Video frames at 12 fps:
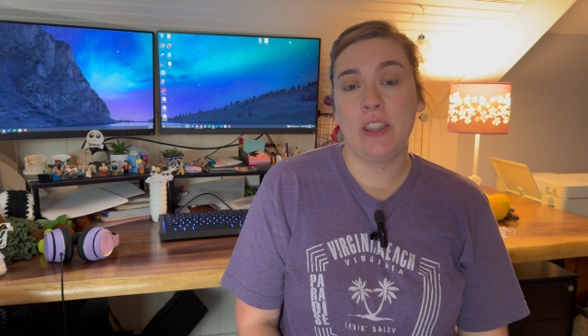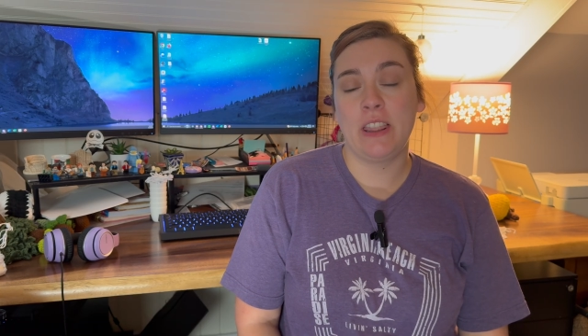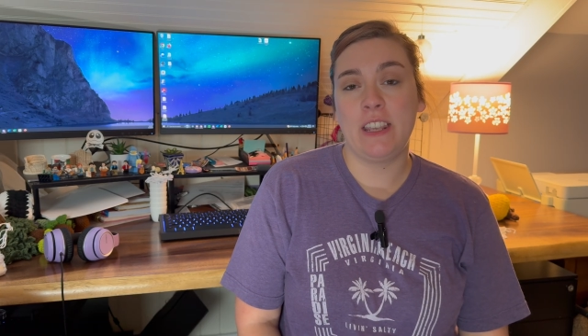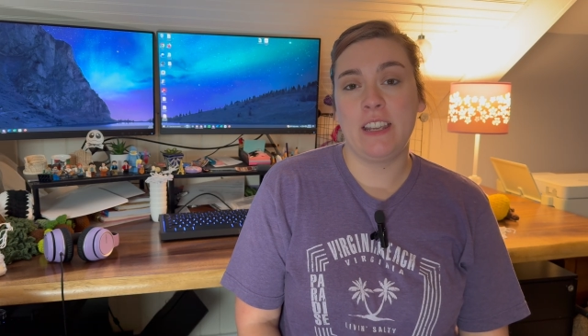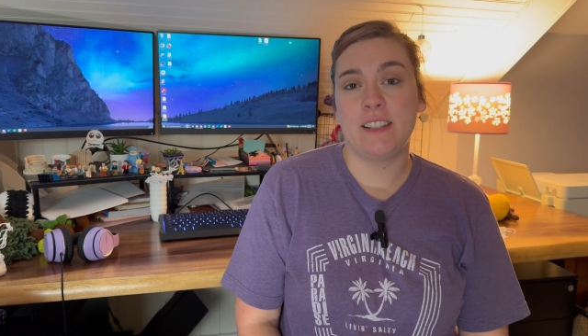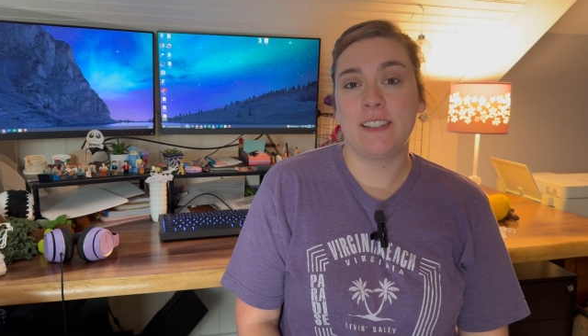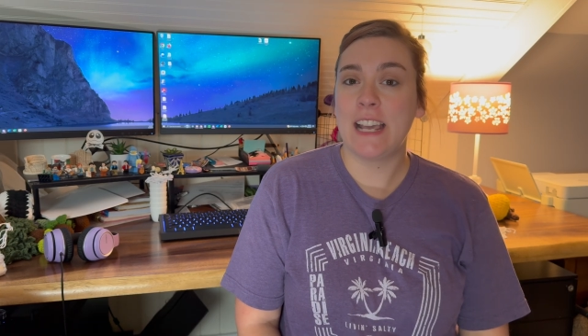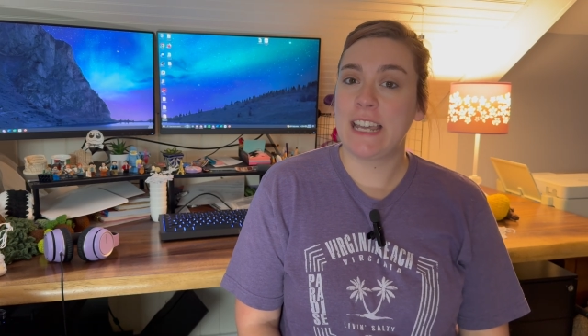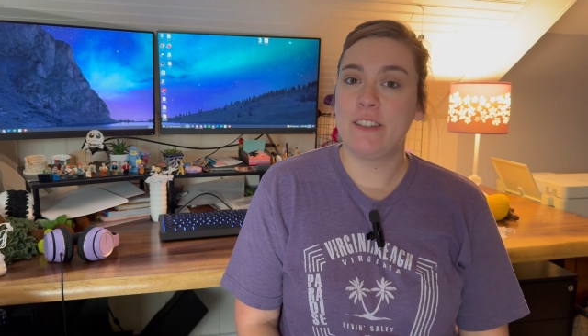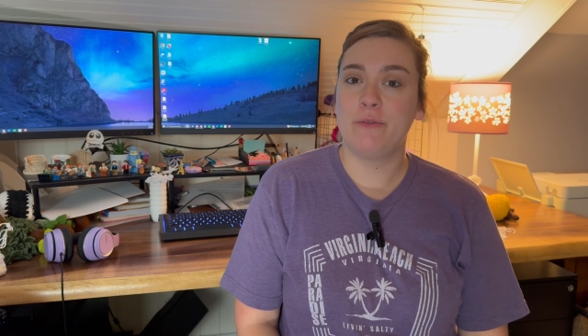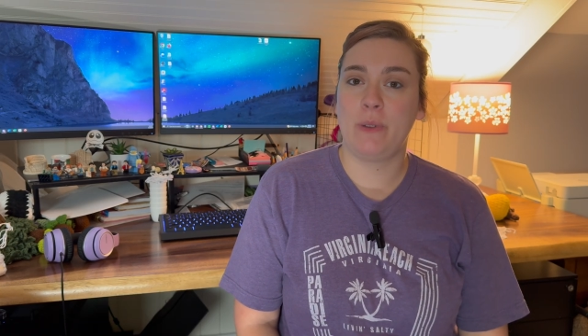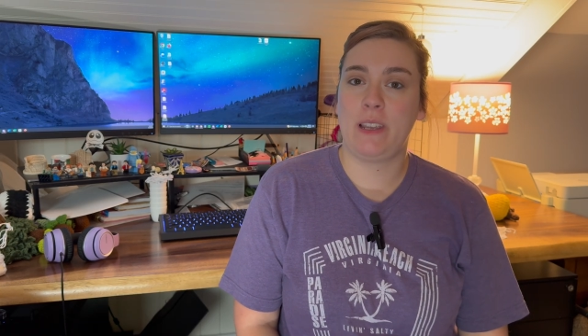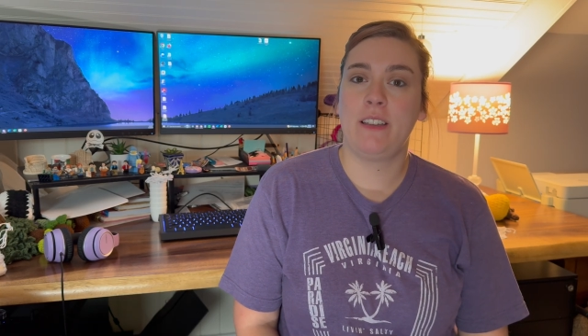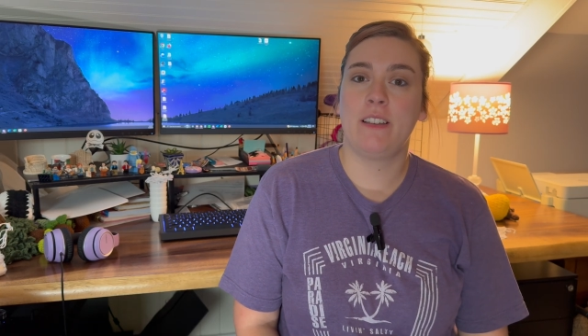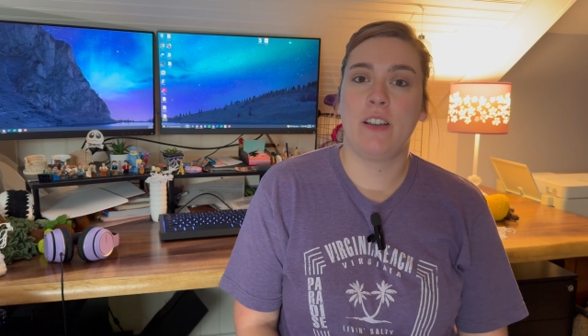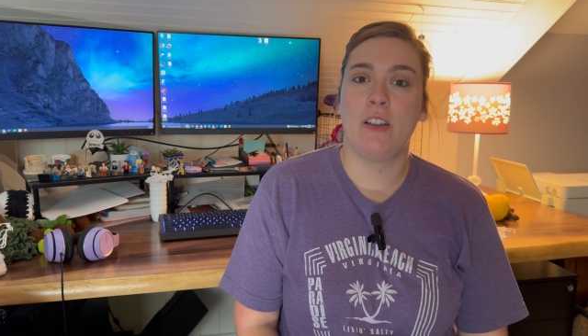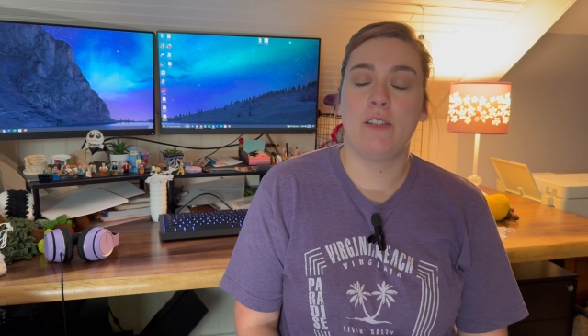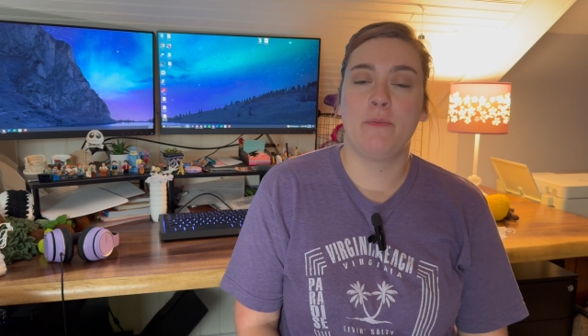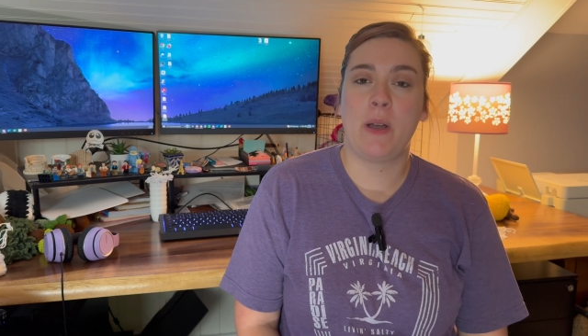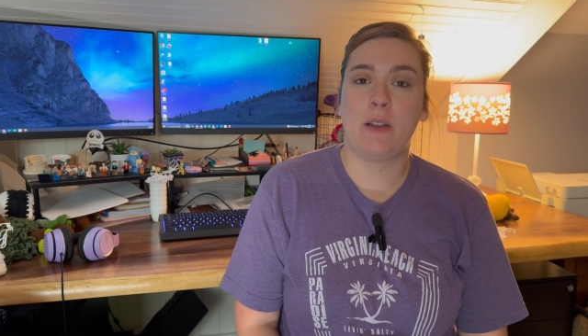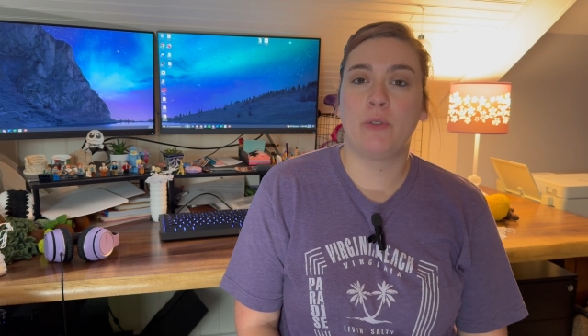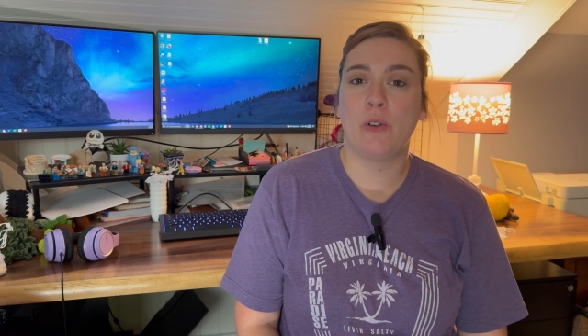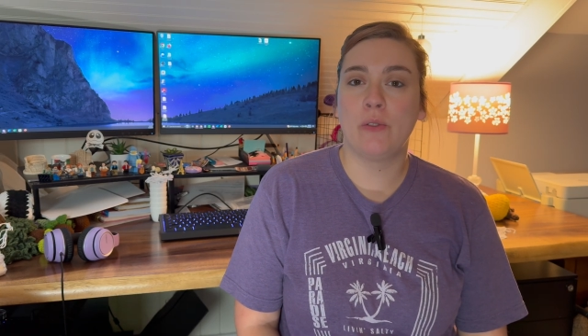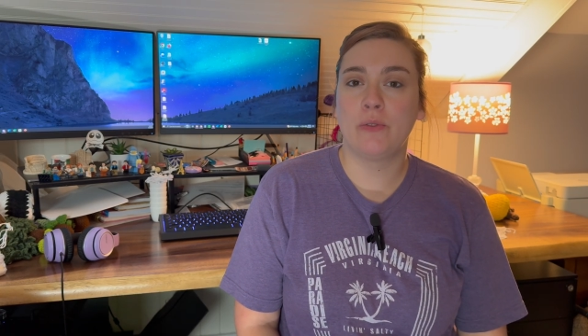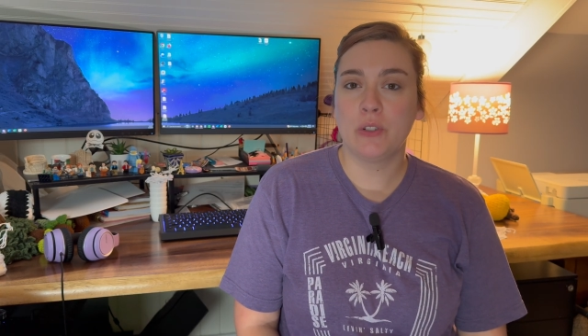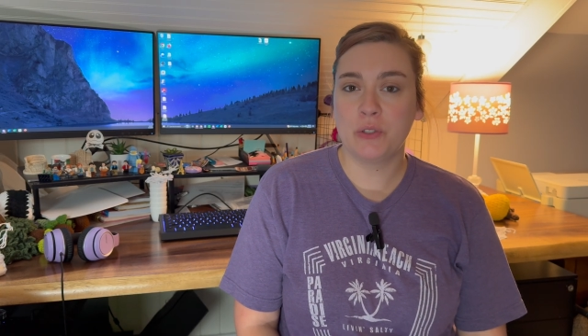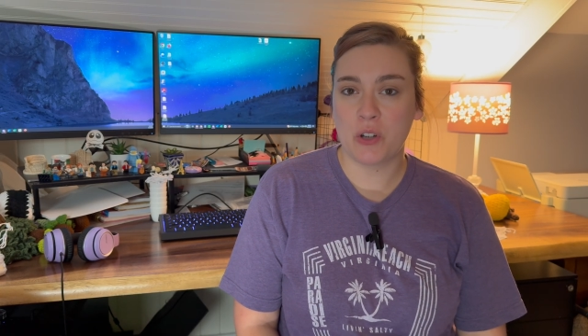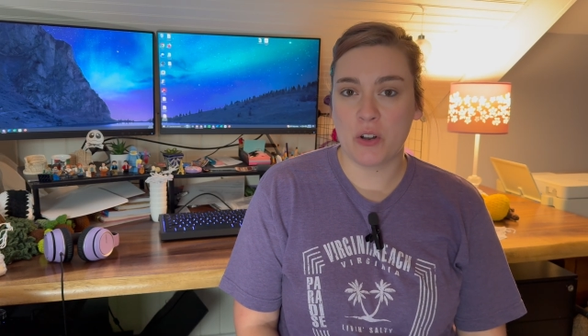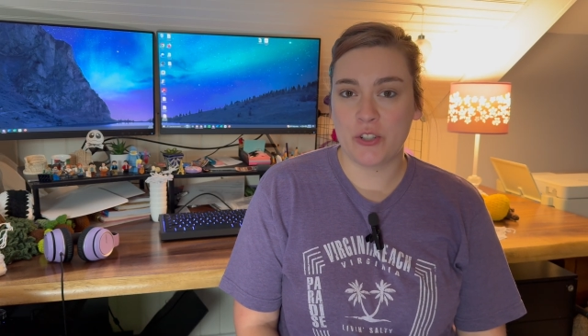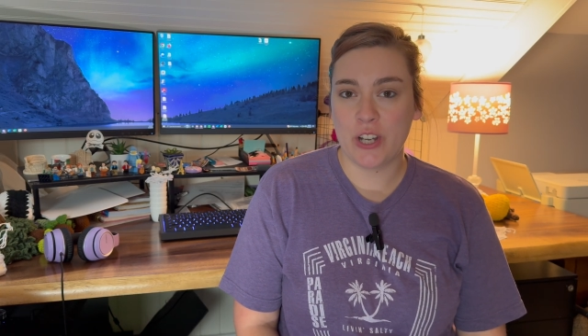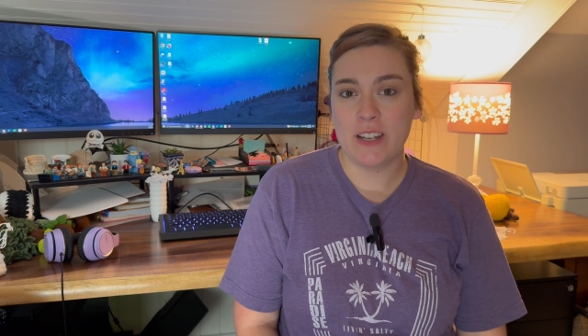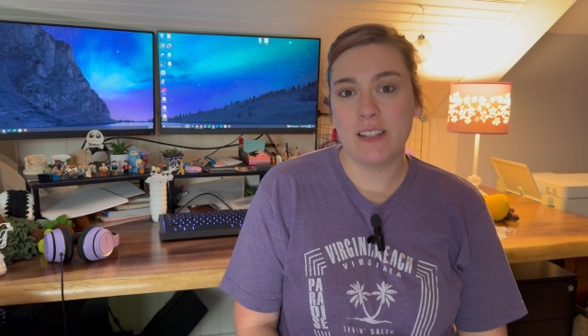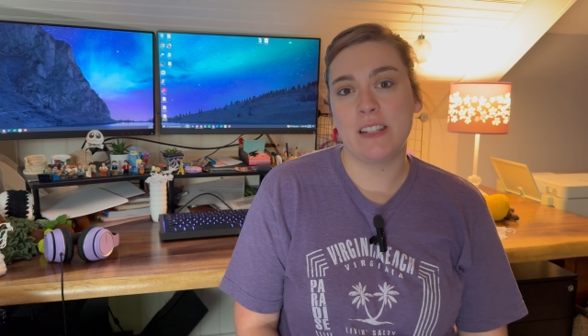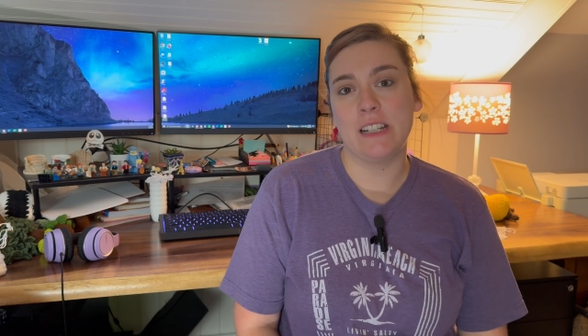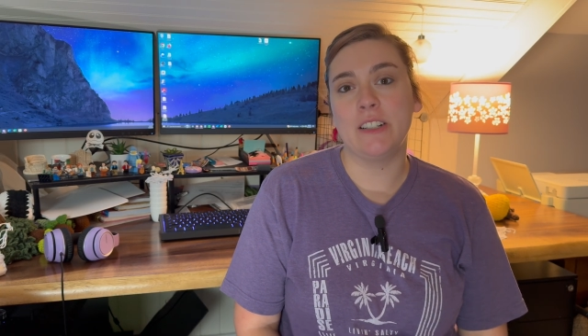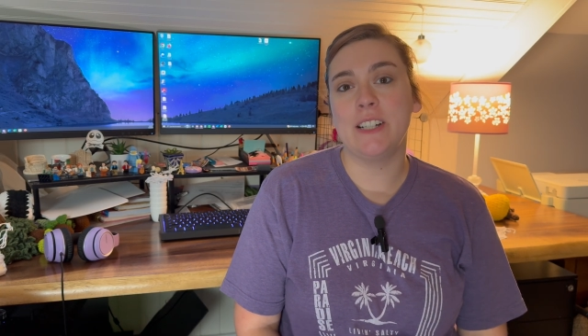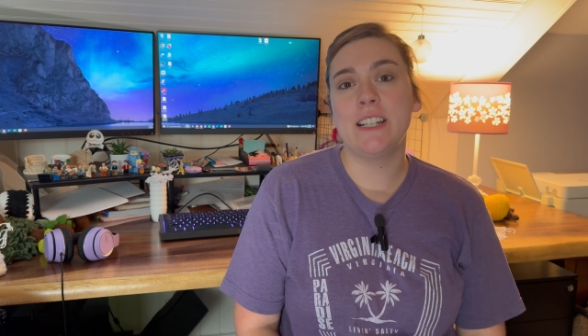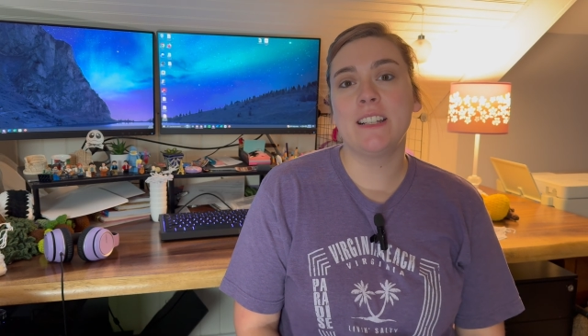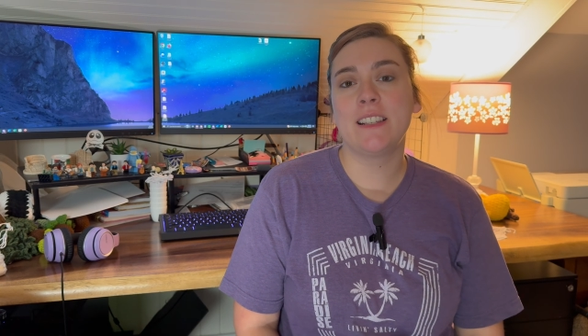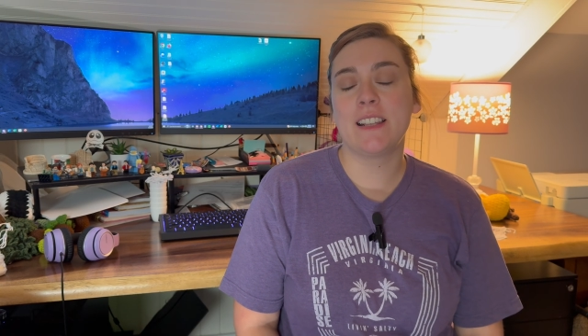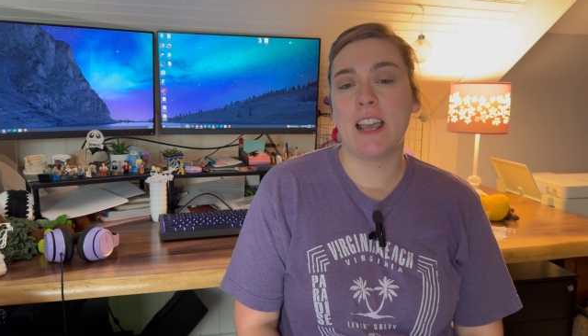the 2nd week of my Roll for Crochet series,